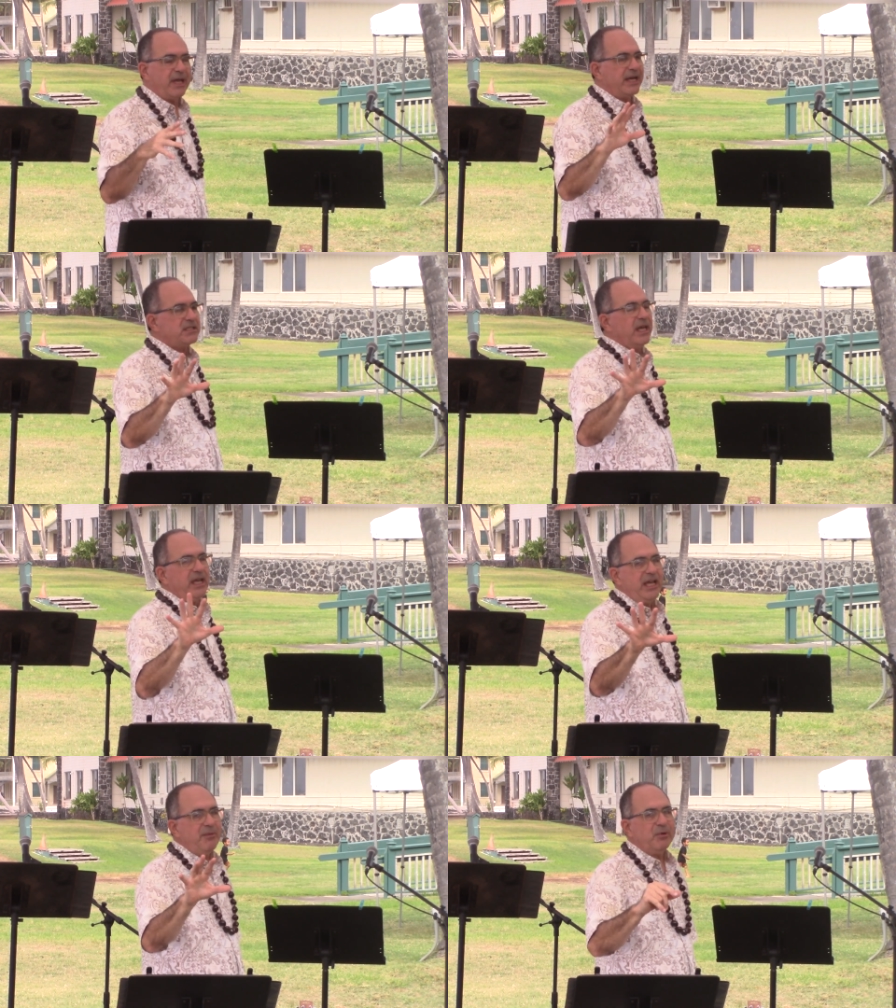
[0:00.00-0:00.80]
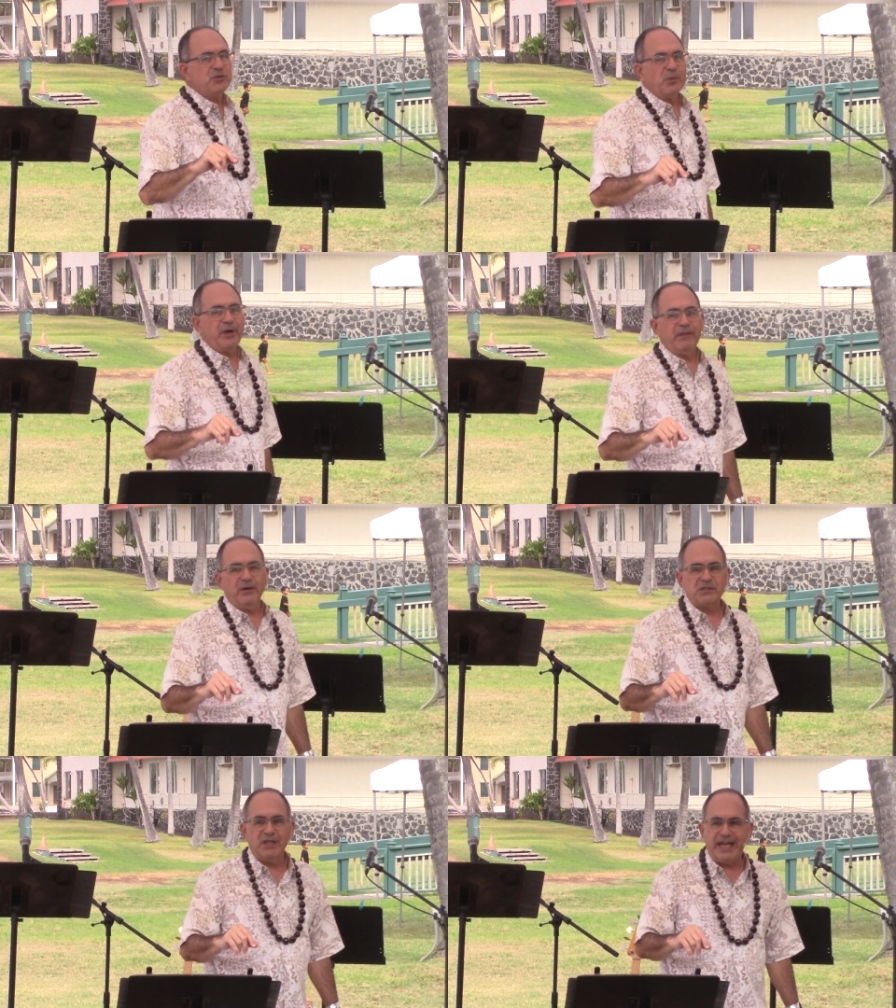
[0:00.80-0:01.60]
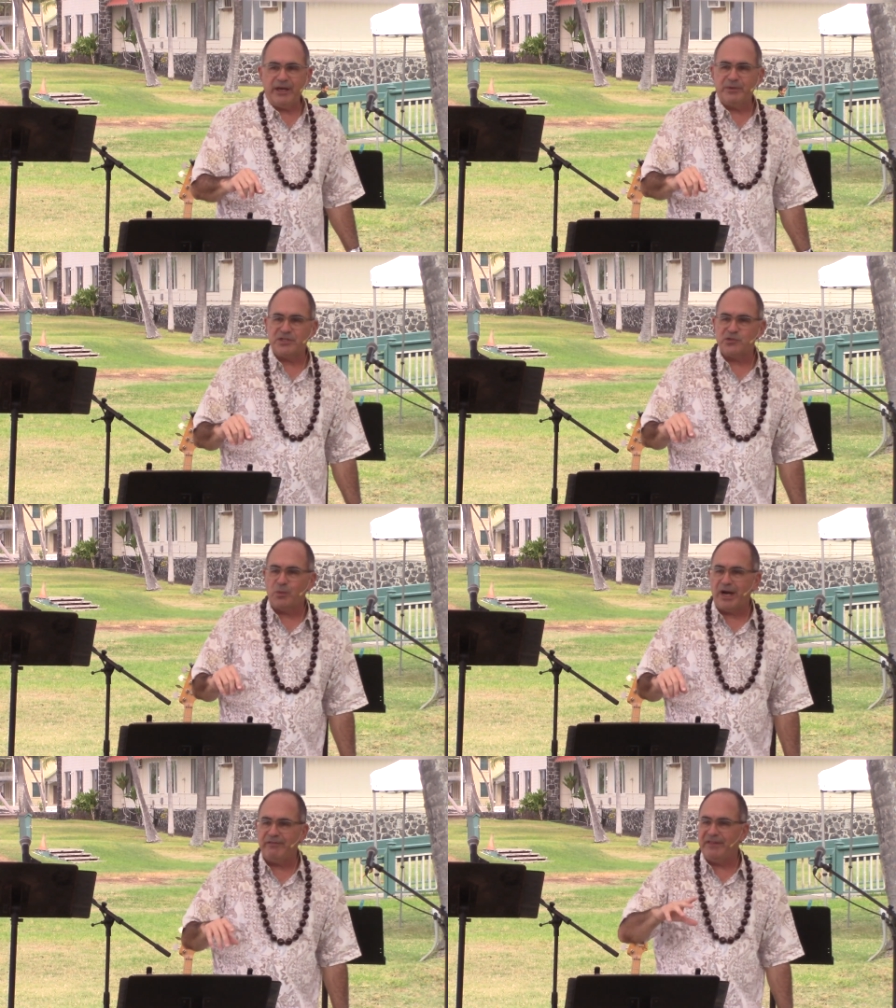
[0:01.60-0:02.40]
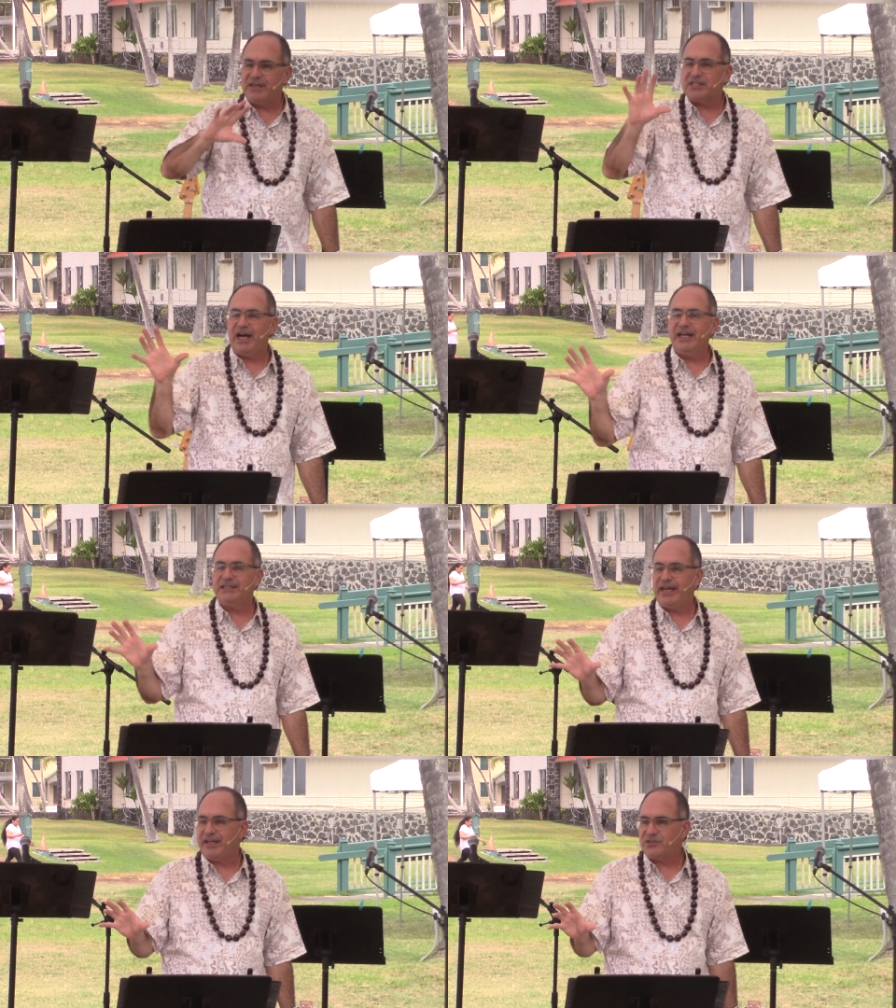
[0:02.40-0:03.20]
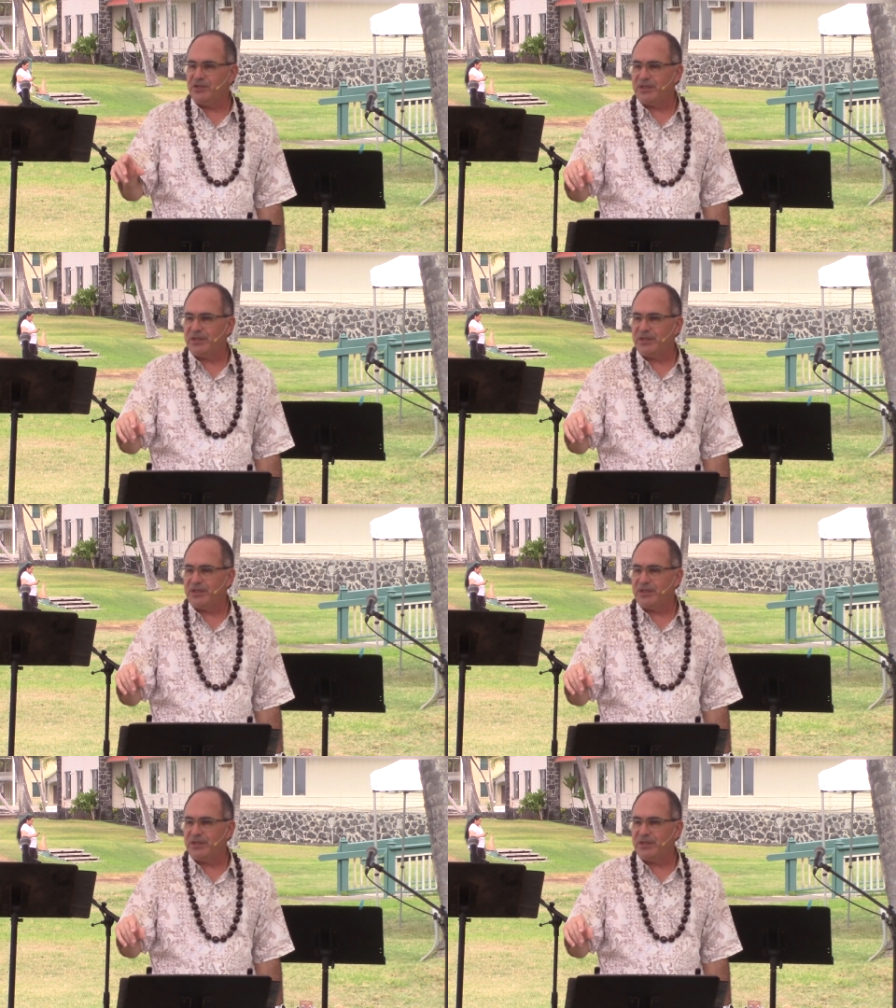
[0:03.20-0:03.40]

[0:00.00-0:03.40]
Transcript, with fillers: And guys, Hebrew is one of those languages where everything's context.